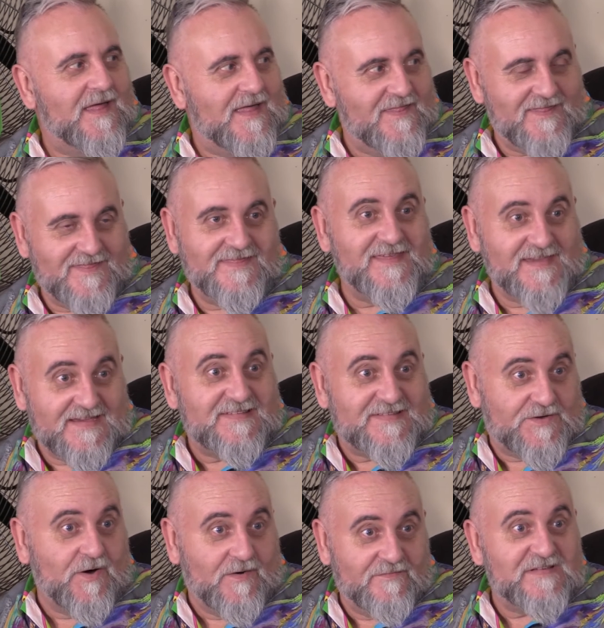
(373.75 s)
these
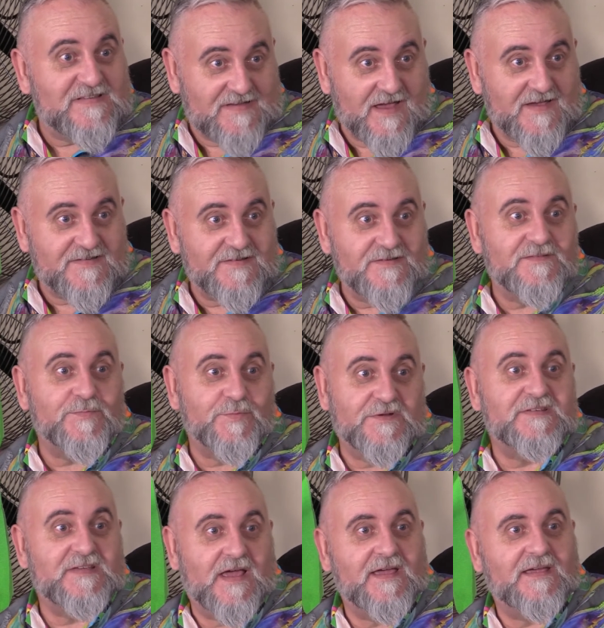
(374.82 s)
conversations were
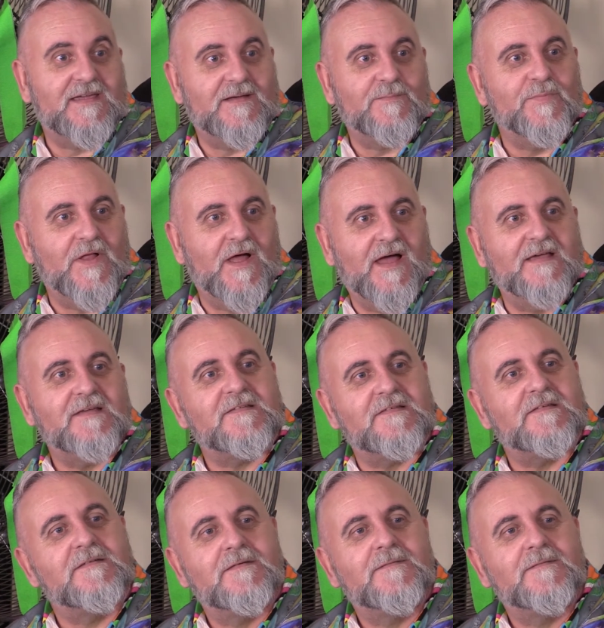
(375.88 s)
taking place.